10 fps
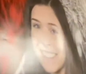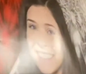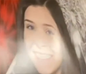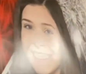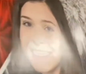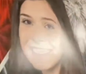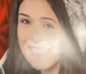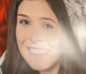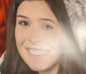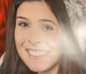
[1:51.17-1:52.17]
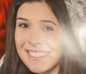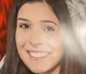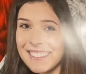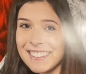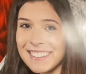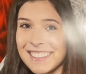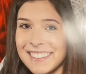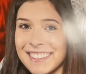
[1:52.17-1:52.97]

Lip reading: No one is speaking in this clip.